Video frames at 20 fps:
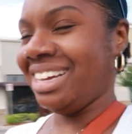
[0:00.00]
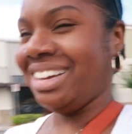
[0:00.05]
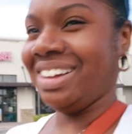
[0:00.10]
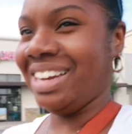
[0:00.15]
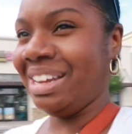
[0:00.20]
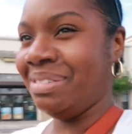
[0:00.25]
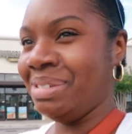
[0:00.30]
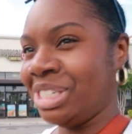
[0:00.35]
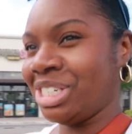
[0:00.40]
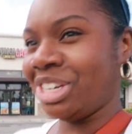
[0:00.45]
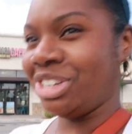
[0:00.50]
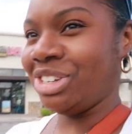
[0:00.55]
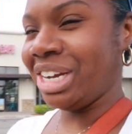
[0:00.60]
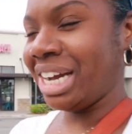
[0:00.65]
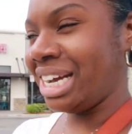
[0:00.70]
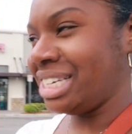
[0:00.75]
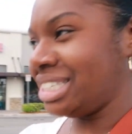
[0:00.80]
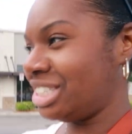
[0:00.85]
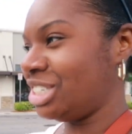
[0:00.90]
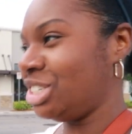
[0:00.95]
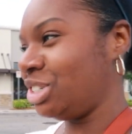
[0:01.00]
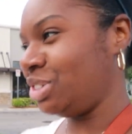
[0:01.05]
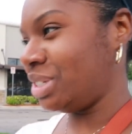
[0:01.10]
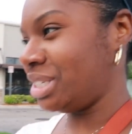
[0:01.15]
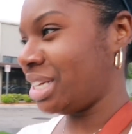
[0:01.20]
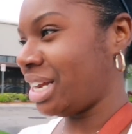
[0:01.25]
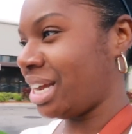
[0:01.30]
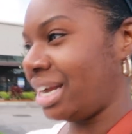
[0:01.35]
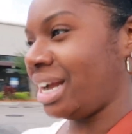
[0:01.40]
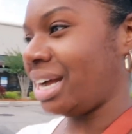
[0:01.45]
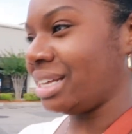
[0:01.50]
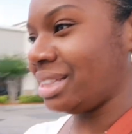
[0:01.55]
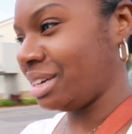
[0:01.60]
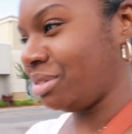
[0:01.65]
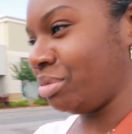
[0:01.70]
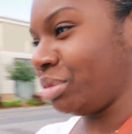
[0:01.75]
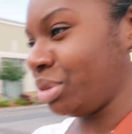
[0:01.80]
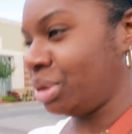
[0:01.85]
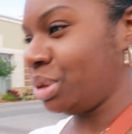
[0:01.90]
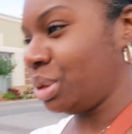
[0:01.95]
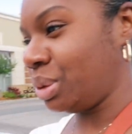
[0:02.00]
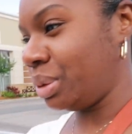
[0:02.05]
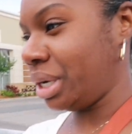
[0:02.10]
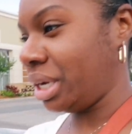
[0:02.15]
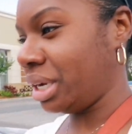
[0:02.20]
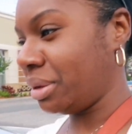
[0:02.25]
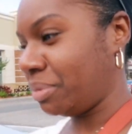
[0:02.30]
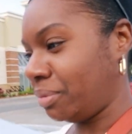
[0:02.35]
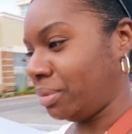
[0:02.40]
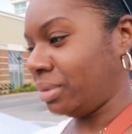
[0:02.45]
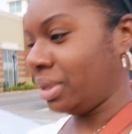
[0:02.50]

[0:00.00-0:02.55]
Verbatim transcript: But let me show you guys the shoes that I got them real quick.